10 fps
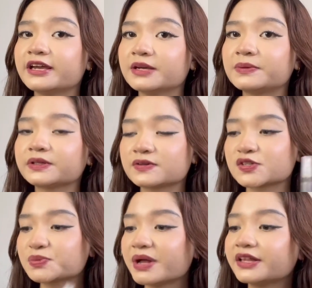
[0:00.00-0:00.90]
able to
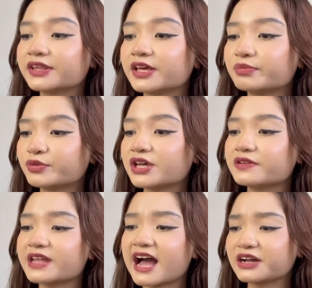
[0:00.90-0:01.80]
smell them
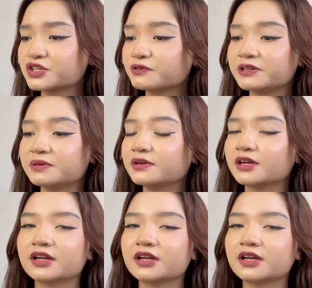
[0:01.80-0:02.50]
without actually,